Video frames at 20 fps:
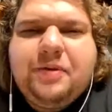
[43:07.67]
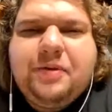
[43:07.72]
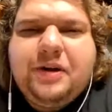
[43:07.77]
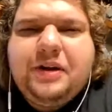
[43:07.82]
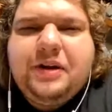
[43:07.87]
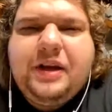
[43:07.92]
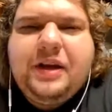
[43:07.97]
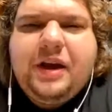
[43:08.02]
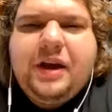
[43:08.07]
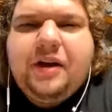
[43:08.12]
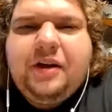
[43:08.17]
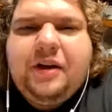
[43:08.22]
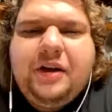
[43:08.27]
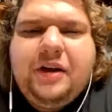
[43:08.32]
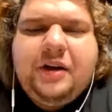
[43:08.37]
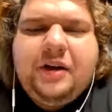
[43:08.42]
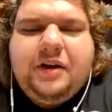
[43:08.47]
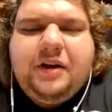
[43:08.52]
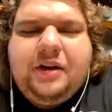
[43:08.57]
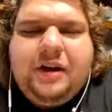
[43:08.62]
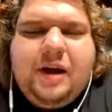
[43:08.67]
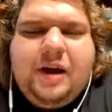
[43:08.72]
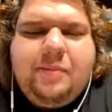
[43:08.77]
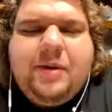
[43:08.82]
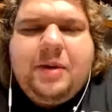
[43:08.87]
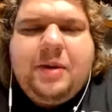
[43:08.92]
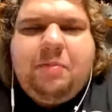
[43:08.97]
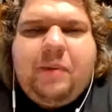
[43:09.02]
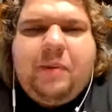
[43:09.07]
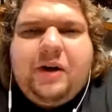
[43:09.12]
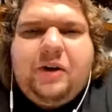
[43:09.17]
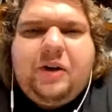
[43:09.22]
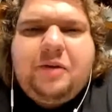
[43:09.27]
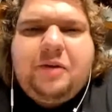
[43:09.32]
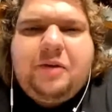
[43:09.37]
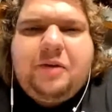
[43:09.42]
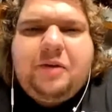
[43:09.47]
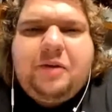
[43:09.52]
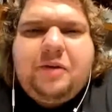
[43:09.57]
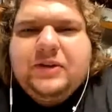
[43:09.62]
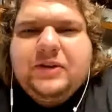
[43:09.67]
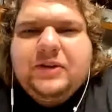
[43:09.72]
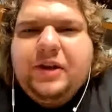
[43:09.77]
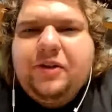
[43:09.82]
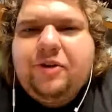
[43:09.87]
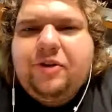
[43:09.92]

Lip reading: But yeah, I mean, barely by the skin